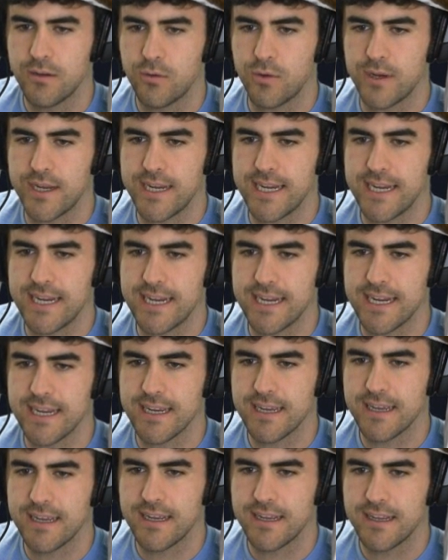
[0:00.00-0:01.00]
Wee!
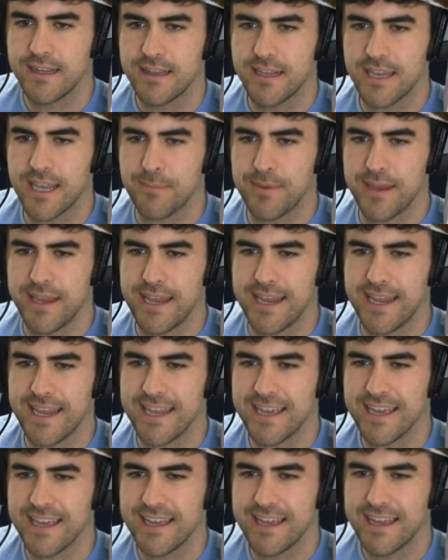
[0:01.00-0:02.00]
Look at
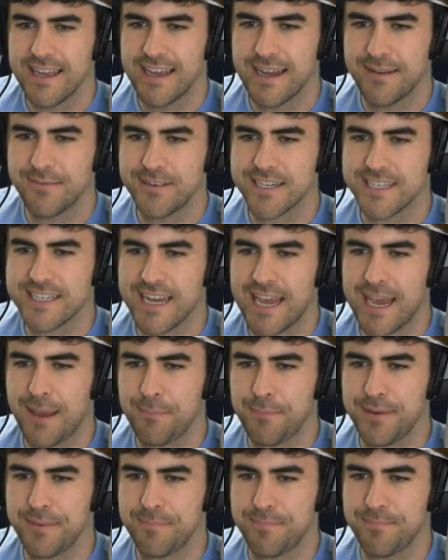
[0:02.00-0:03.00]
me! I'm just a
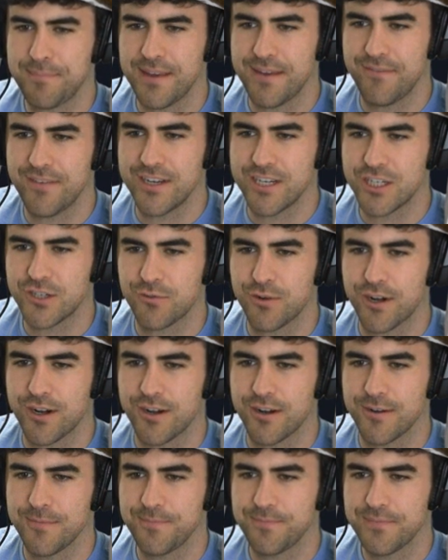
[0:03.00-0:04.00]
happy
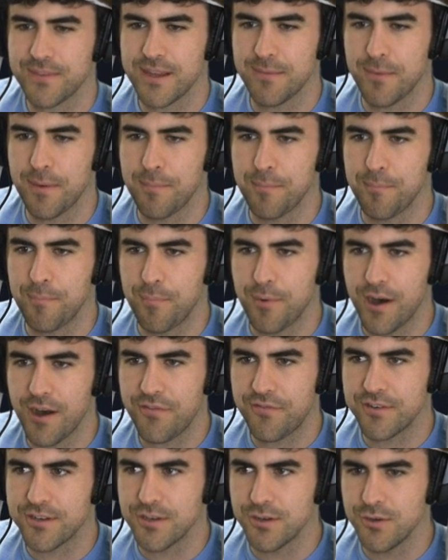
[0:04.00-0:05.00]
adventurer. I'm a
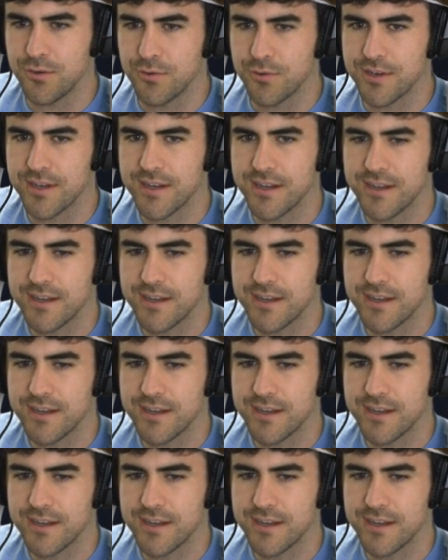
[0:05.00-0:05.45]
buff dude.